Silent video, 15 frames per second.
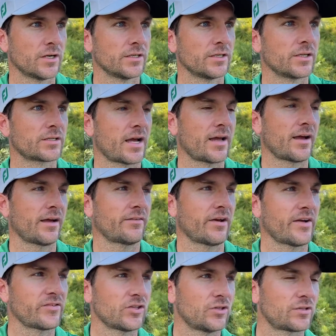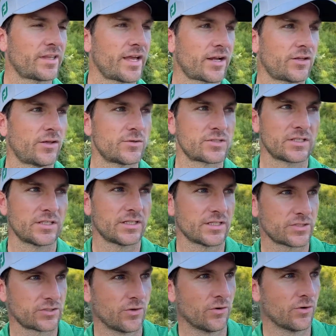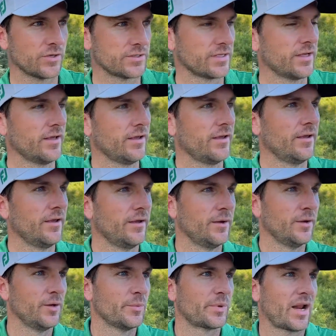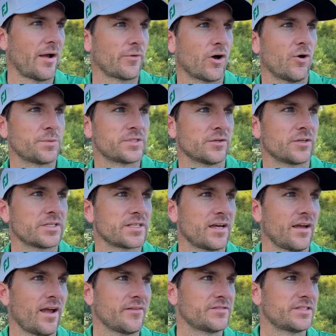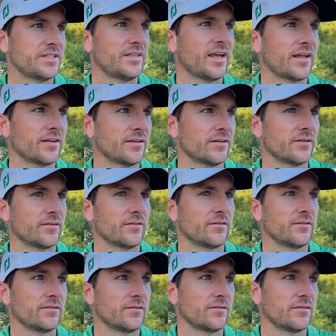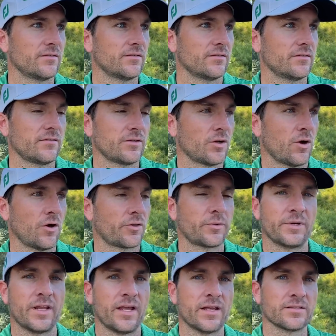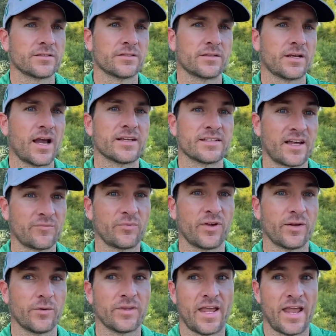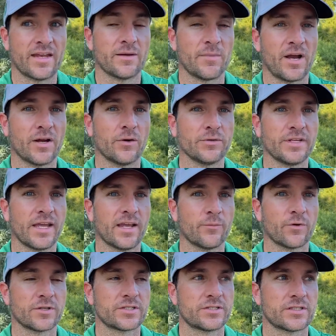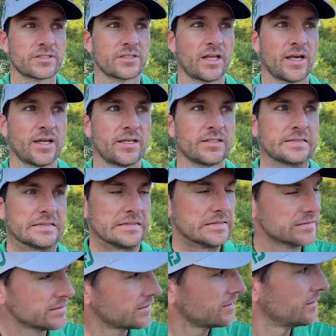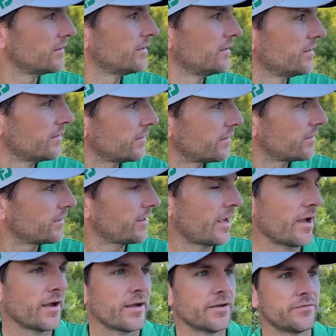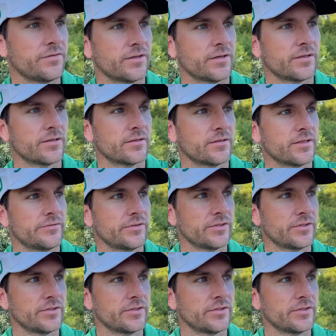Good. I haven't looked that closely at the scores. But I would hope so, because I've seen that in, you know, all 3 days, the yeah. guys I played with, and in my own game, where it's just like, yeah, if you